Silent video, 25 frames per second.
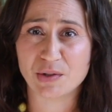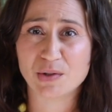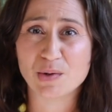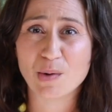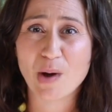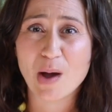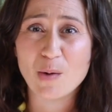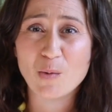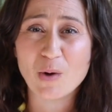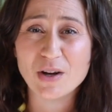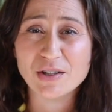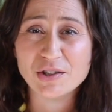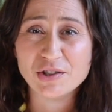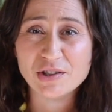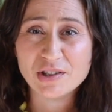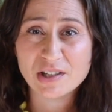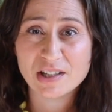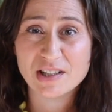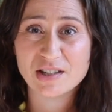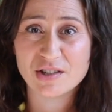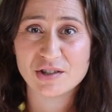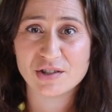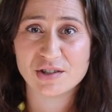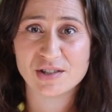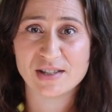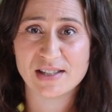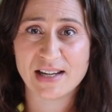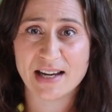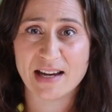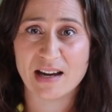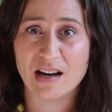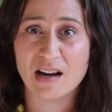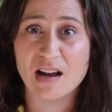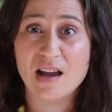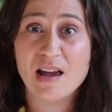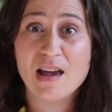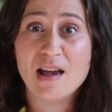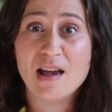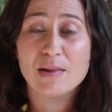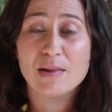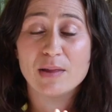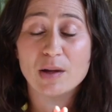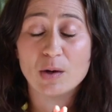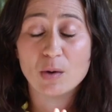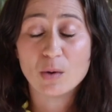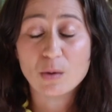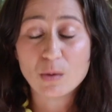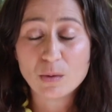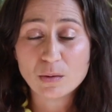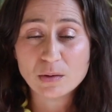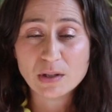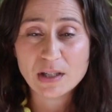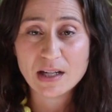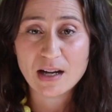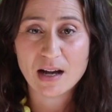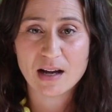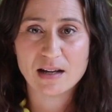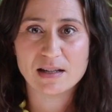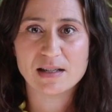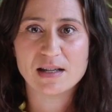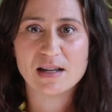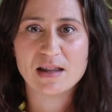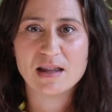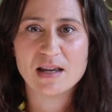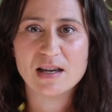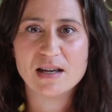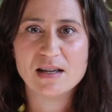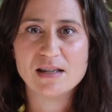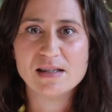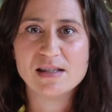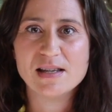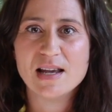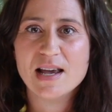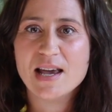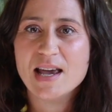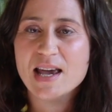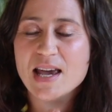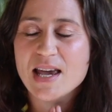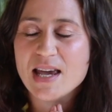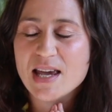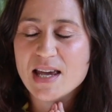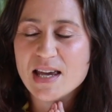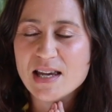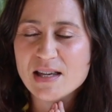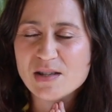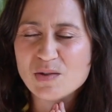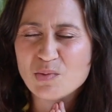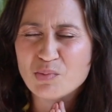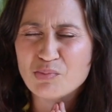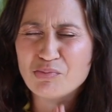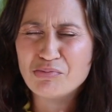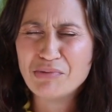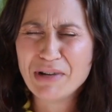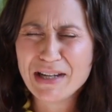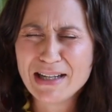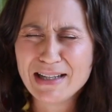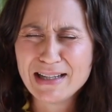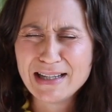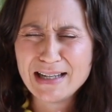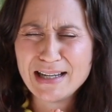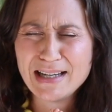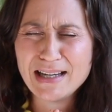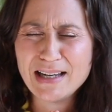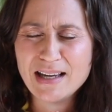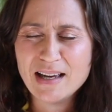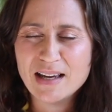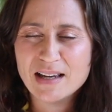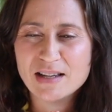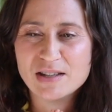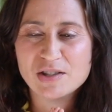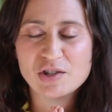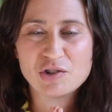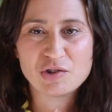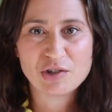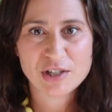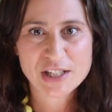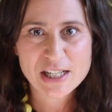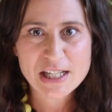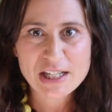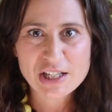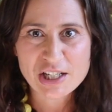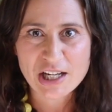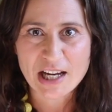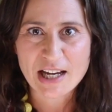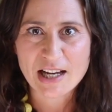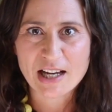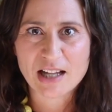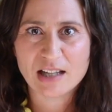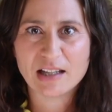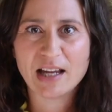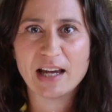So I want you to understand that holding on to things is really strategic.